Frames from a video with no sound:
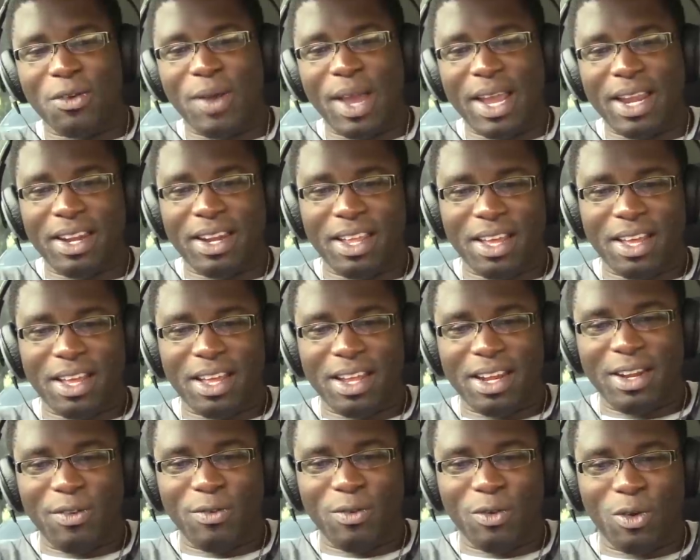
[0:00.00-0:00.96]
right there,
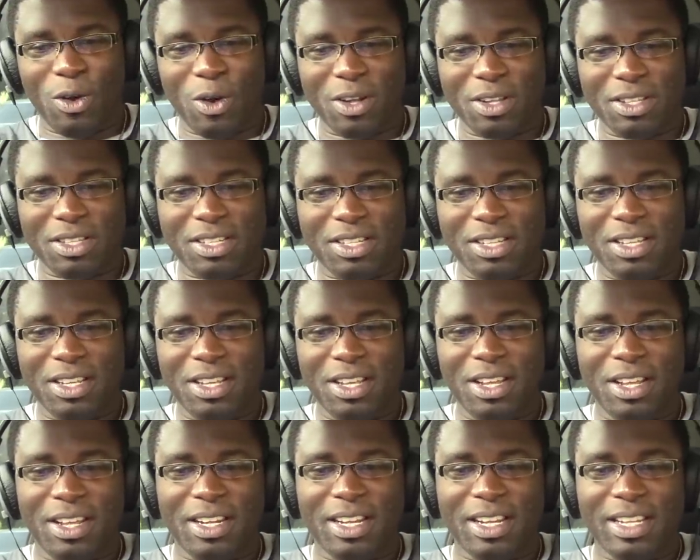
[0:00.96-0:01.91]
they've got
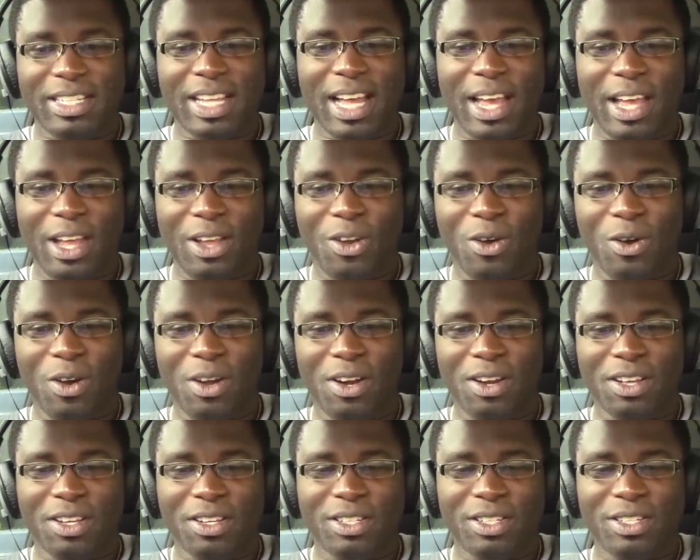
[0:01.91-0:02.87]
the Thai
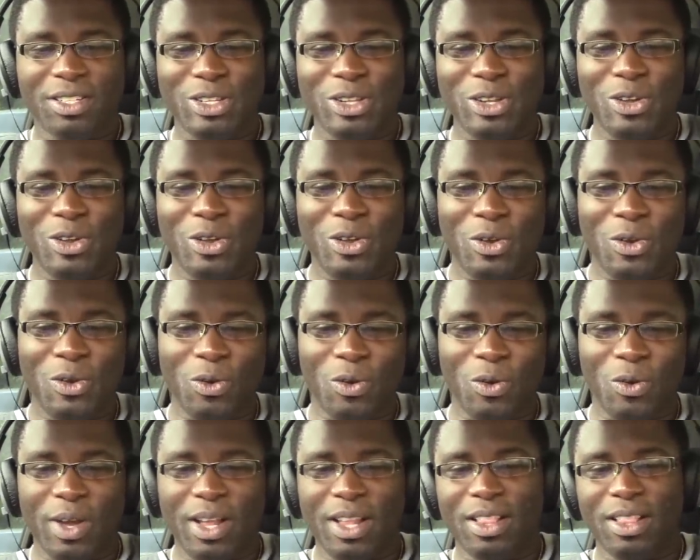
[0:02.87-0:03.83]
colors.
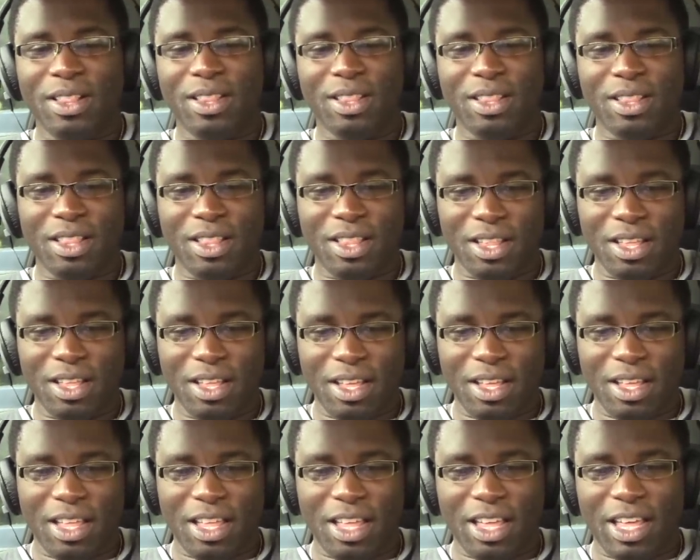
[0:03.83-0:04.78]
Well,
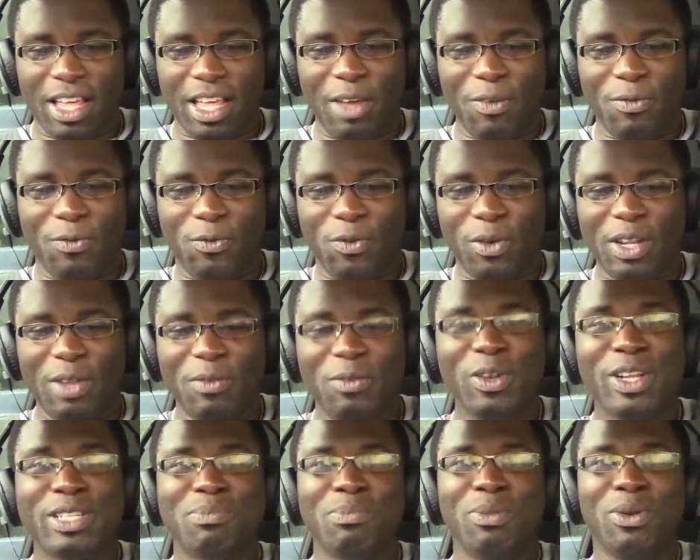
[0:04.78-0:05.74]
if it
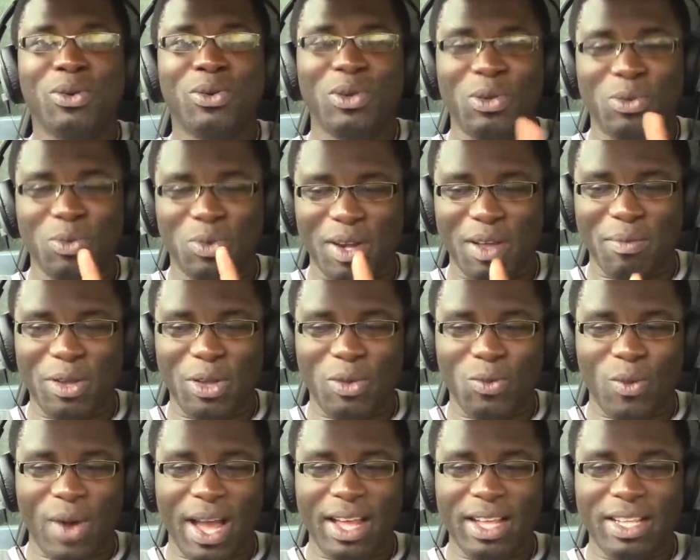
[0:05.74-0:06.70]
was blue, it would have
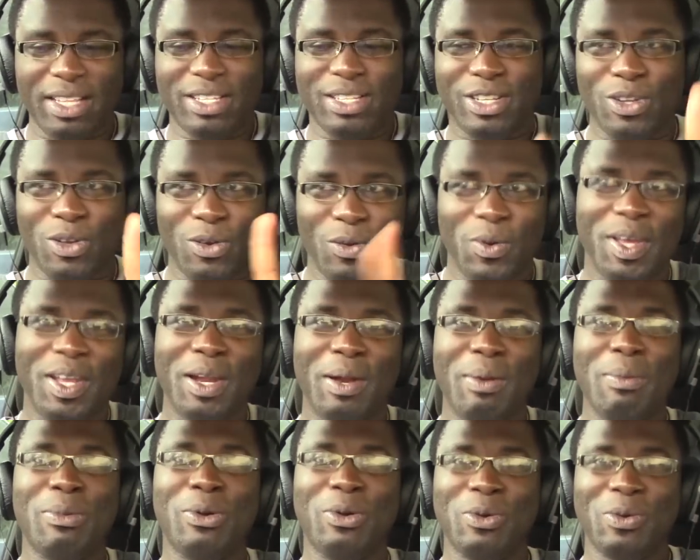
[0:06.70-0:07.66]
been white, red,
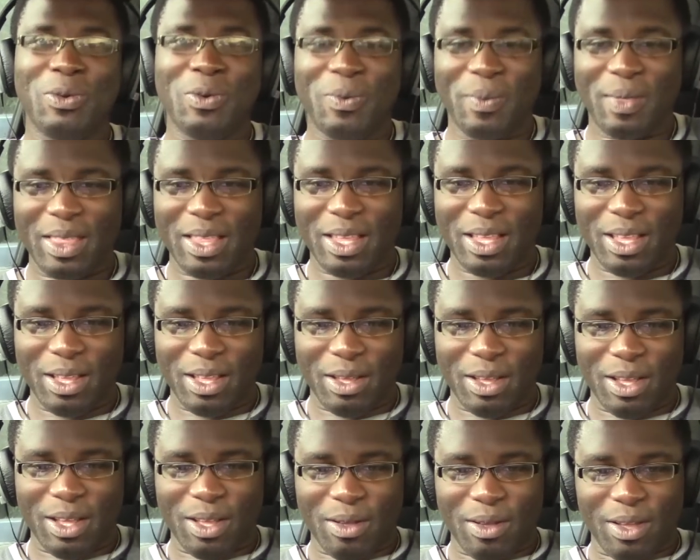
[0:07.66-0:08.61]
and blue.
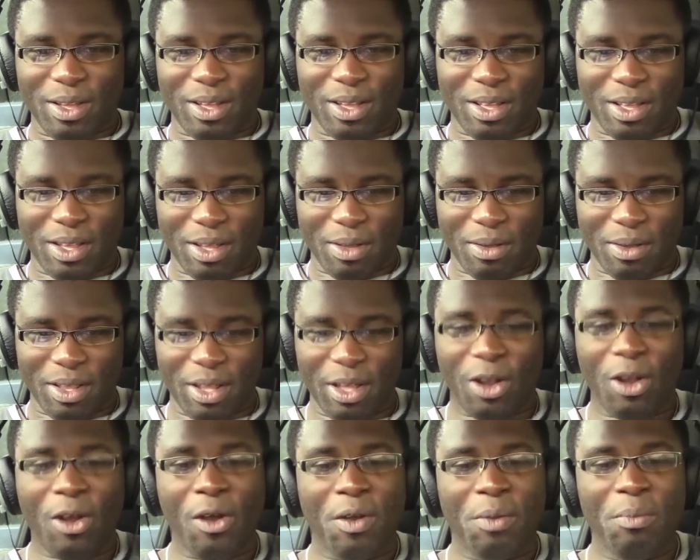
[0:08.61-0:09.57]

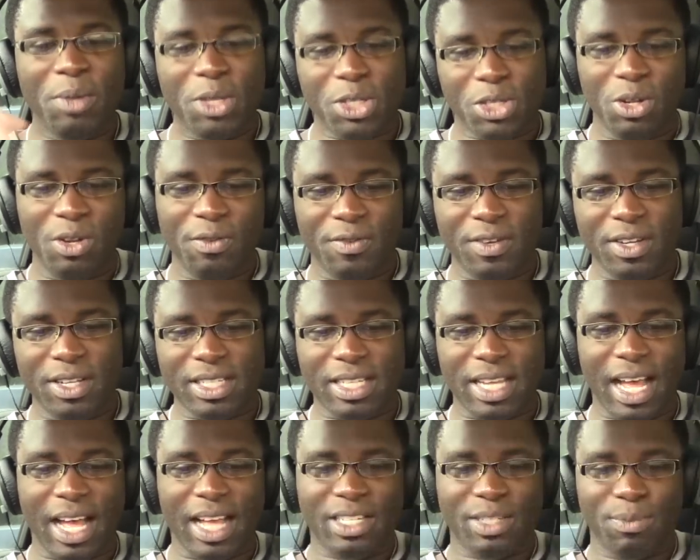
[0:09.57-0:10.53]
The current Miss Universe
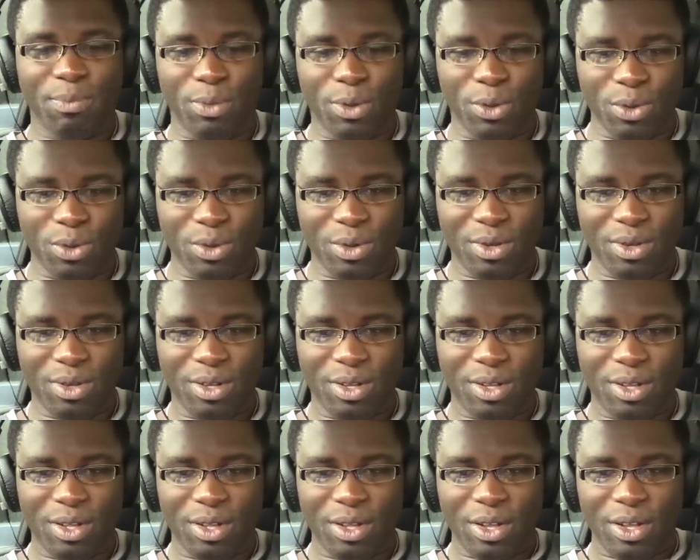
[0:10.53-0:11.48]
has blue.
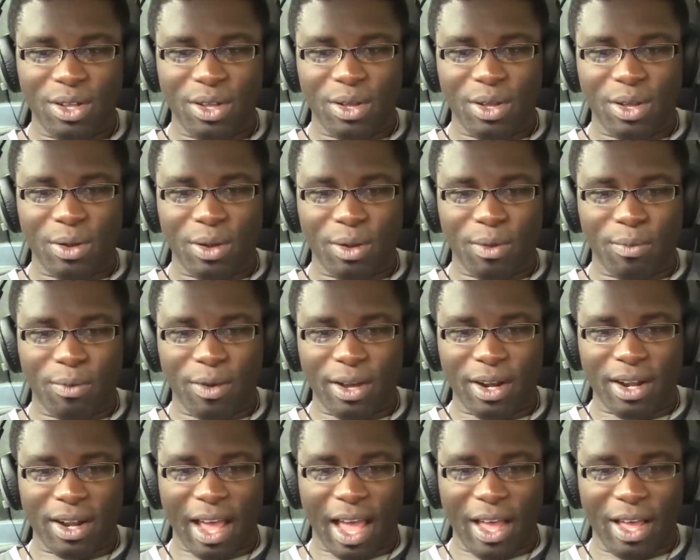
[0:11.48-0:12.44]

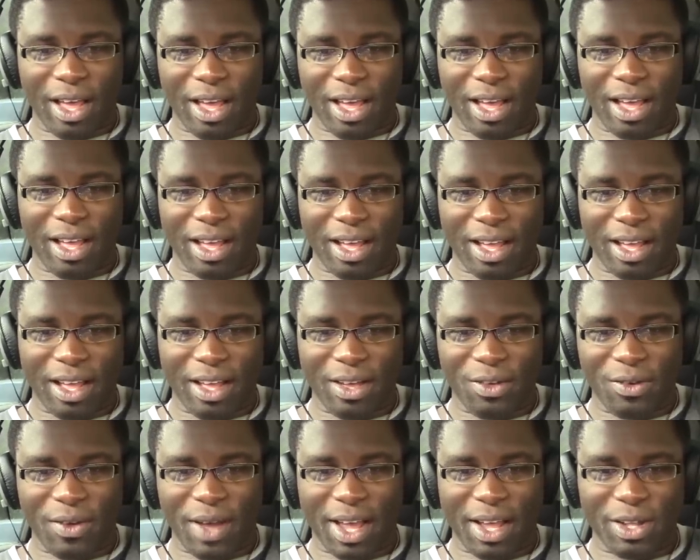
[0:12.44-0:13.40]
But I,
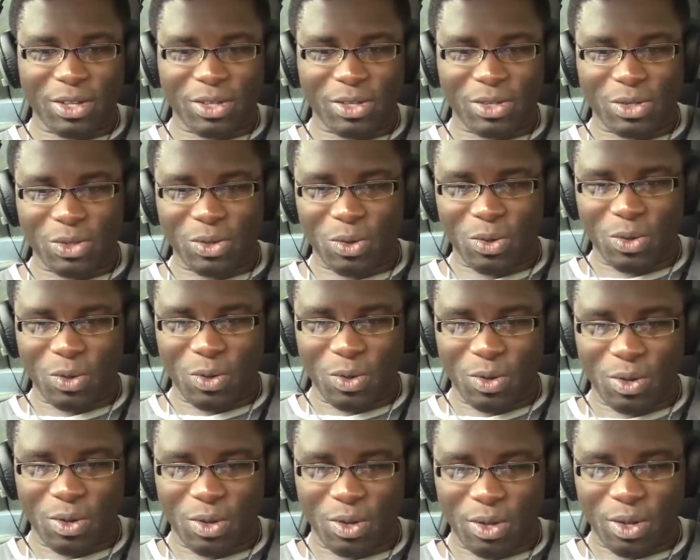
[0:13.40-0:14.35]
right, so
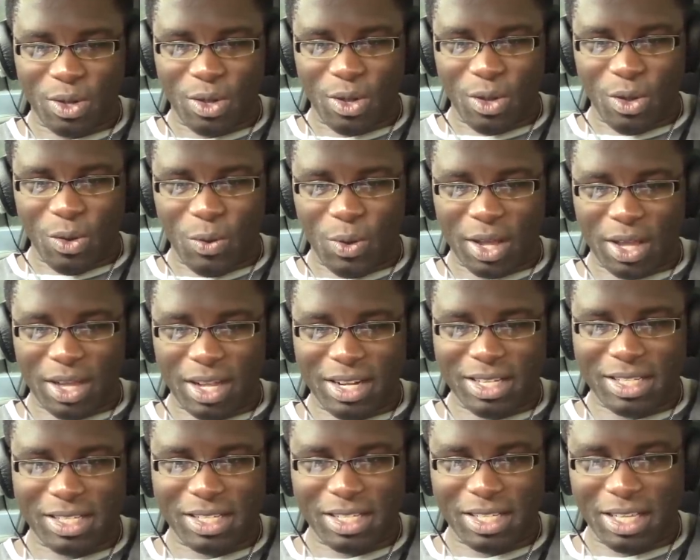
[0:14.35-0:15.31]
we're
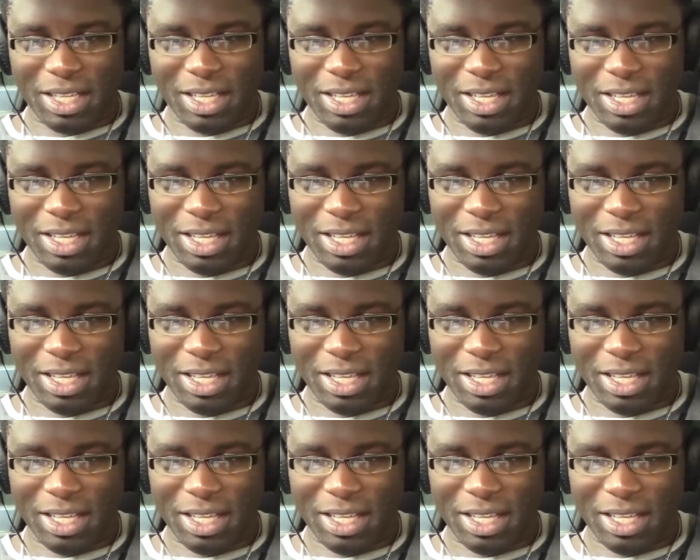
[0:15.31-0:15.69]
gonna see.